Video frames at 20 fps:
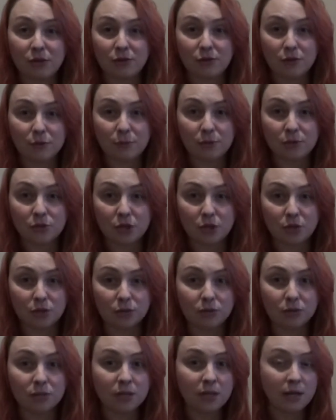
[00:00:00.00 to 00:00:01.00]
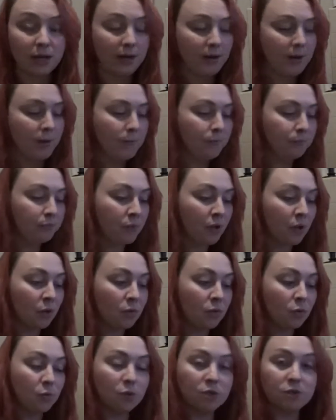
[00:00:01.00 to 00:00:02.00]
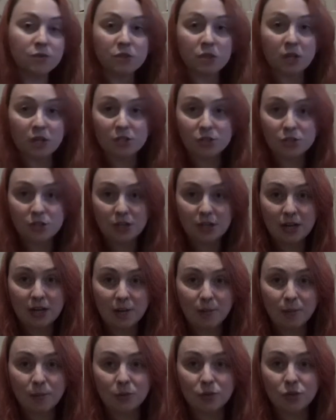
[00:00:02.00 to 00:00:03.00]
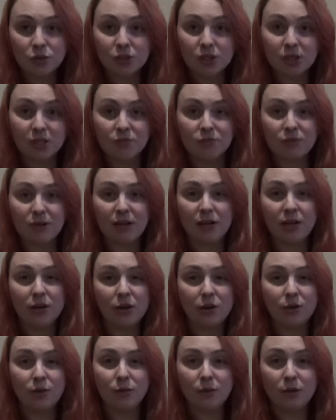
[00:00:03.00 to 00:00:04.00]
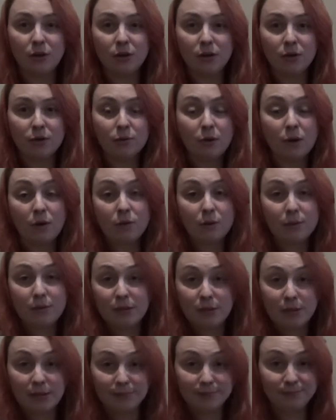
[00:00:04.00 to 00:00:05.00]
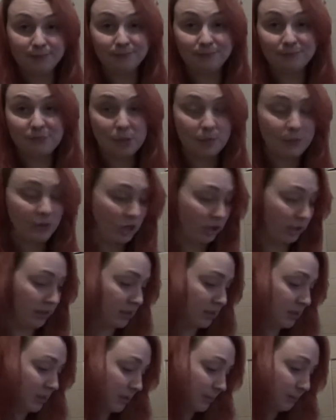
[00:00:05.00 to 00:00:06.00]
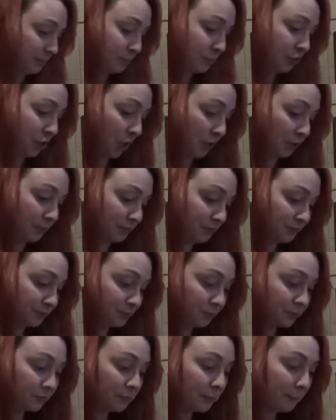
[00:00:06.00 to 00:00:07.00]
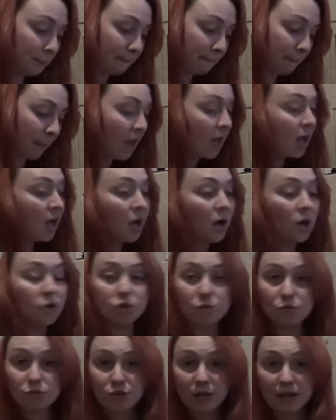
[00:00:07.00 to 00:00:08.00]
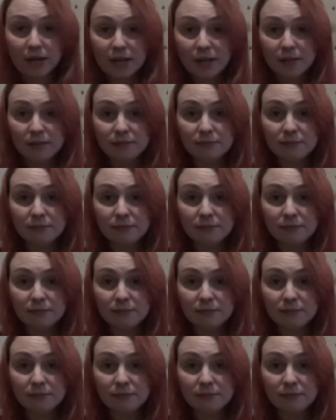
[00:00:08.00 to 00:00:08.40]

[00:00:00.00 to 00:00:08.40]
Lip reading: 4 months old. We would have started sooner, but just didn't really know what we were doing, to be honest. So I'll jump straight in,